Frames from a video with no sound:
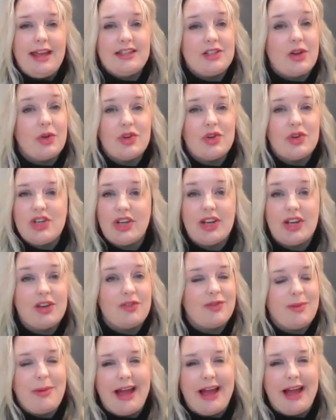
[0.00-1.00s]
as long as you're going
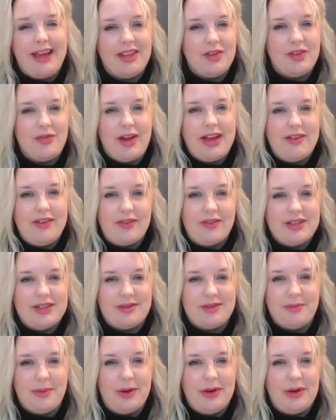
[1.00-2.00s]
to repay the favour at
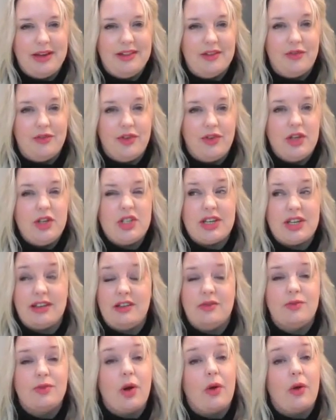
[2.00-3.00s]
some point in the future,
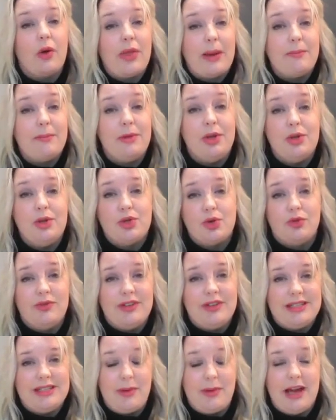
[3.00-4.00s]
you've got that
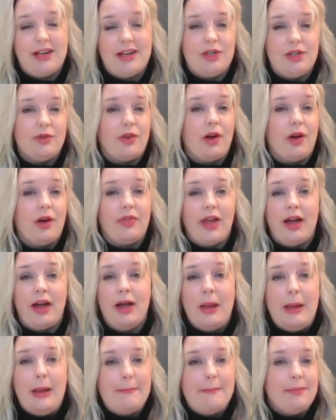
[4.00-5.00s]
mutual respect, you've got
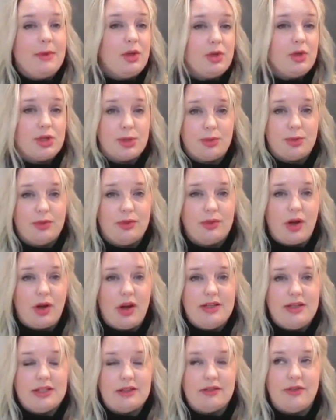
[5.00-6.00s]
that mutual
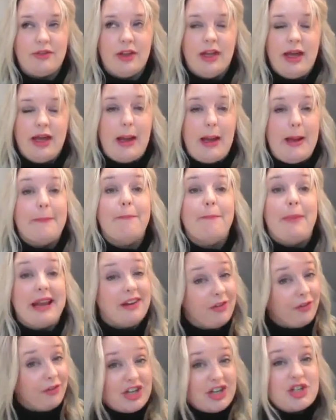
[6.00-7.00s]
kind of
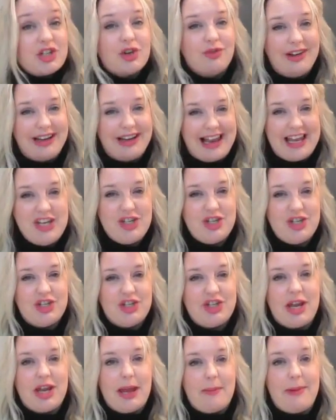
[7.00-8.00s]
beneficial
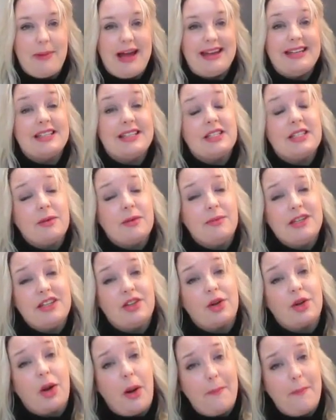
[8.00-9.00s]
relationship, and it's somebody
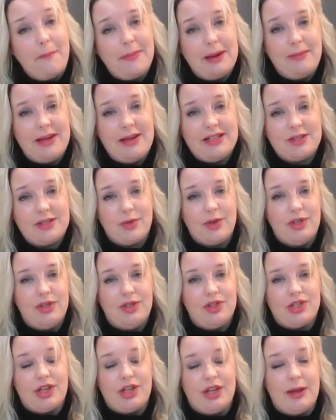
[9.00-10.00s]
that complements what
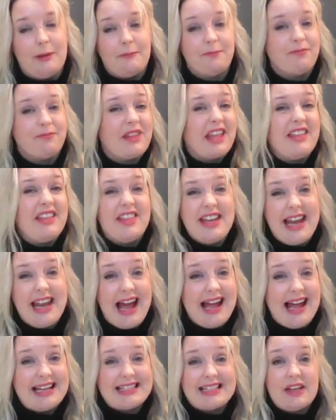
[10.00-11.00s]
you do, then
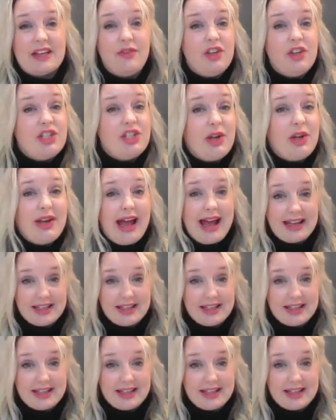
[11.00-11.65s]
ask. If you don't